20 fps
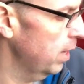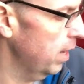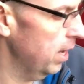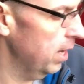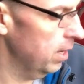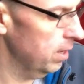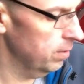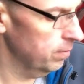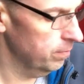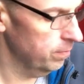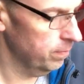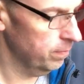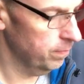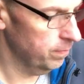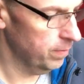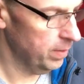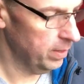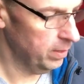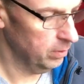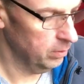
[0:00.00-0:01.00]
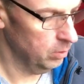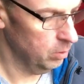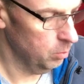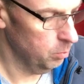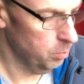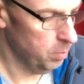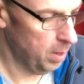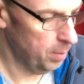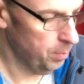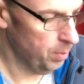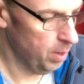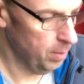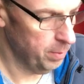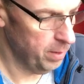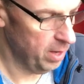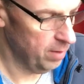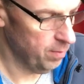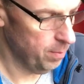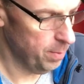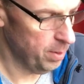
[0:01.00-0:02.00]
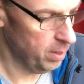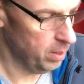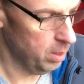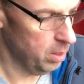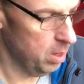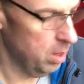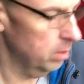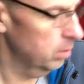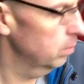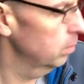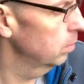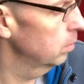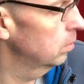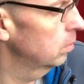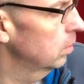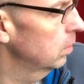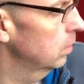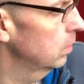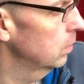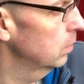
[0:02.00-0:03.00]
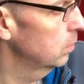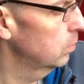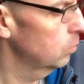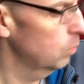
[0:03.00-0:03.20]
have, I don't know, I probably have about 100 to